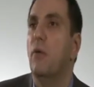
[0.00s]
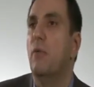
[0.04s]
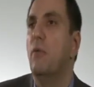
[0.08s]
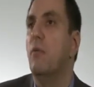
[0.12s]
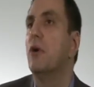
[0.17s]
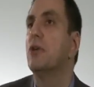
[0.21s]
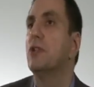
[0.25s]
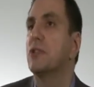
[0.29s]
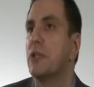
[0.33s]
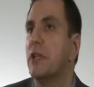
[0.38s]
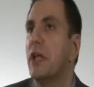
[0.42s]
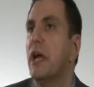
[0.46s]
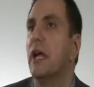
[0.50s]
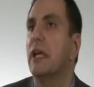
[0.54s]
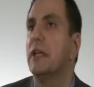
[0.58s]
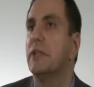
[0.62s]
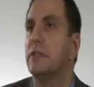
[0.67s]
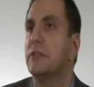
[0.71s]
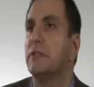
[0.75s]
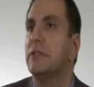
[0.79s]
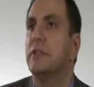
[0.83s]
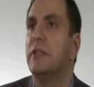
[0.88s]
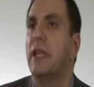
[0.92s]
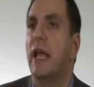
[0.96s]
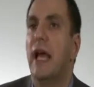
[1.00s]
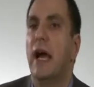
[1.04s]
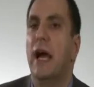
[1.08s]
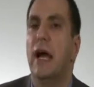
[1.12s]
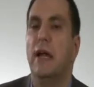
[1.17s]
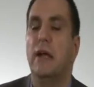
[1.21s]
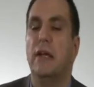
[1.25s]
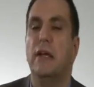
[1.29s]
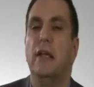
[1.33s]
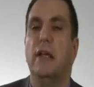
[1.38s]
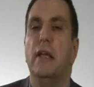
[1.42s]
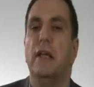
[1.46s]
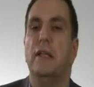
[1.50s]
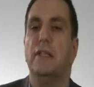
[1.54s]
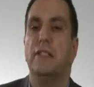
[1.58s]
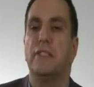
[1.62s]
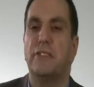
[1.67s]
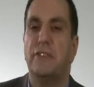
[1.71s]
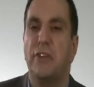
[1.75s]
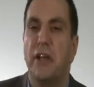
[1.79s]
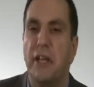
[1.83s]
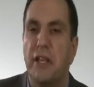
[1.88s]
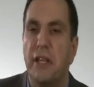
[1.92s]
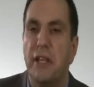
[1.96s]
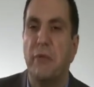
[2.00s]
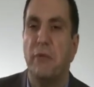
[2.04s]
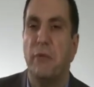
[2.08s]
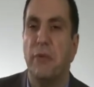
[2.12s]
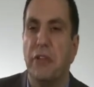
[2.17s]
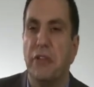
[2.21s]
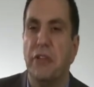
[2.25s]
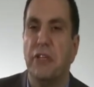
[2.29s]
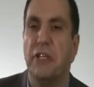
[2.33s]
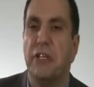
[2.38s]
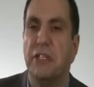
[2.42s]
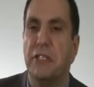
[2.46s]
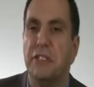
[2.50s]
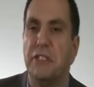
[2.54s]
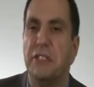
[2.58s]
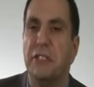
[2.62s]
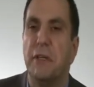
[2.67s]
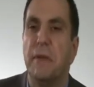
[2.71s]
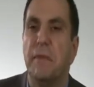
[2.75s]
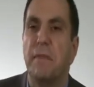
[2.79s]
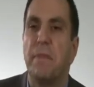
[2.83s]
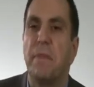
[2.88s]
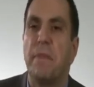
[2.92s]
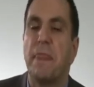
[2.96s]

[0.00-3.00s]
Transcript: Most clients, they are struggling with this